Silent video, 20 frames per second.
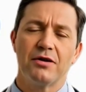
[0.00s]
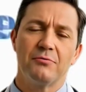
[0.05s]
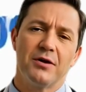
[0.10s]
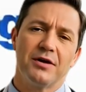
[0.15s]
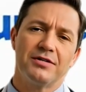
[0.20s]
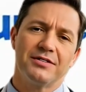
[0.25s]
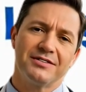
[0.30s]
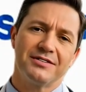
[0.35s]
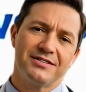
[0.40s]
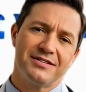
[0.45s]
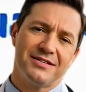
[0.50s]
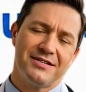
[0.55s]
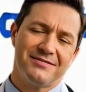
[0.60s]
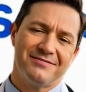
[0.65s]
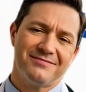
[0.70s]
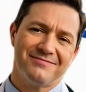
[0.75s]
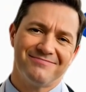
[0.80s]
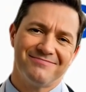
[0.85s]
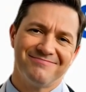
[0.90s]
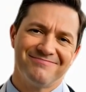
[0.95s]
knee stress,
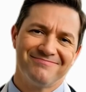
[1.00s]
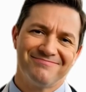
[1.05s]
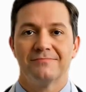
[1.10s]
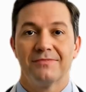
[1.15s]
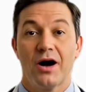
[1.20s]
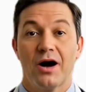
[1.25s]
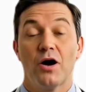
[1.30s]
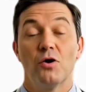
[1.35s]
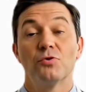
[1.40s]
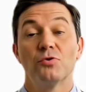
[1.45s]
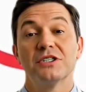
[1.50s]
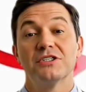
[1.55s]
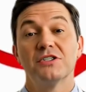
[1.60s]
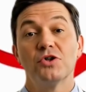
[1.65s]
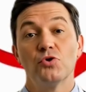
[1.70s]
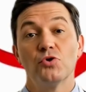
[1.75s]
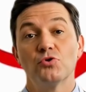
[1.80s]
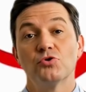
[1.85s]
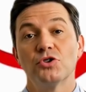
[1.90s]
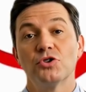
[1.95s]
while partial
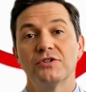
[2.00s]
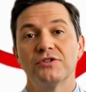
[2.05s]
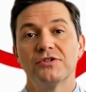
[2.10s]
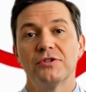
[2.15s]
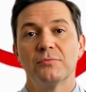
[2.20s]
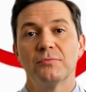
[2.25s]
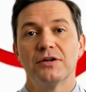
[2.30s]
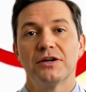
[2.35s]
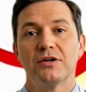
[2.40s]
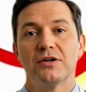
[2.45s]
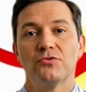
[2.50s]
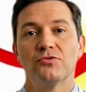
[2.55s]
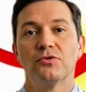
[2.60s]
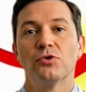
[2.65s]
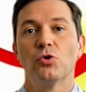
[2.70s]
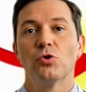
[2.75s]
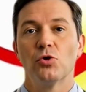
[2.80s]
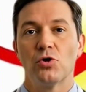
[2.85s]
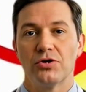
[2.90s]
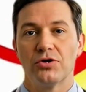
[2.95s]
squats with proper
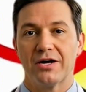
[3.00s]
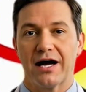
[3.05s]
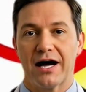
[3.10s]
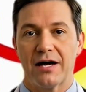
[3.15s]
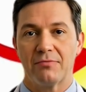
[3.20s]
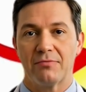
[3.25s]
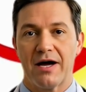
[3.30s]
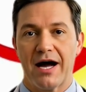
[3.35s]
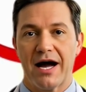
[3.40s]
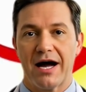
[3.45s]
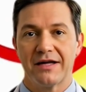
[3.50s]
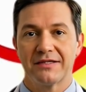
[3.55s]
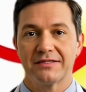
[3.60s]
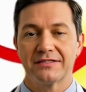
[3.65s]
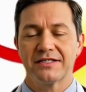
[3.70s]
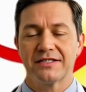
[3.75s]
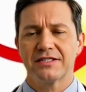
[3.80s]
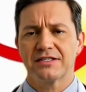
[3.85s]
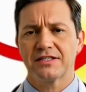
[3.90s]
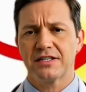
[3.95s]
alignment are much
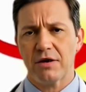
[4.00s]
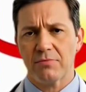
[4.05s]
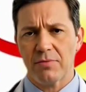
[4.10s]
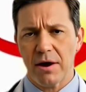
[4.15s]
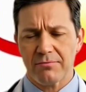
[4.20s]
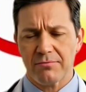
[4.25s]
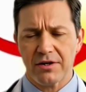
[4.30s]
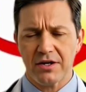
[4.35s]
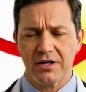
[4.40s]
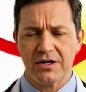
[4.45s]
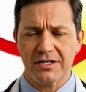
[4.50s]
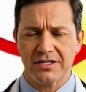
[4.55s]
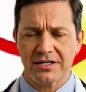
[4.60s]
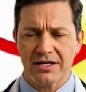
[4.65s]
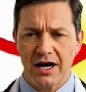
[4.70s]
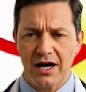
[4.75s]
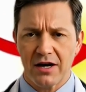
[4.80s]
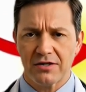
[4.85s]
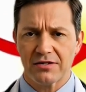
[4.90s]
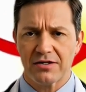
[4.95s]
safer than deep
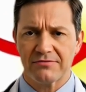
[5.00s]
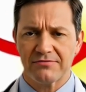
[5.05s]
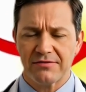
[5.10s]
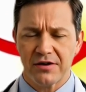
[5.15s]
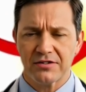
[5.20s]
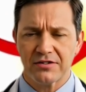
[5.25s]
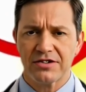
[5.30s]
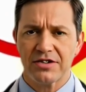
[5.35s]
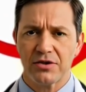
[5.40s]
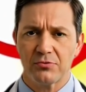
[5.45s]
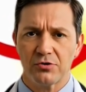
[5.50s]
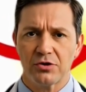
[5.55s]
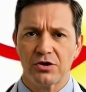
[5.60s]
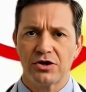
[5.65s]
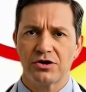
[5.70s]
uncontrolled squats.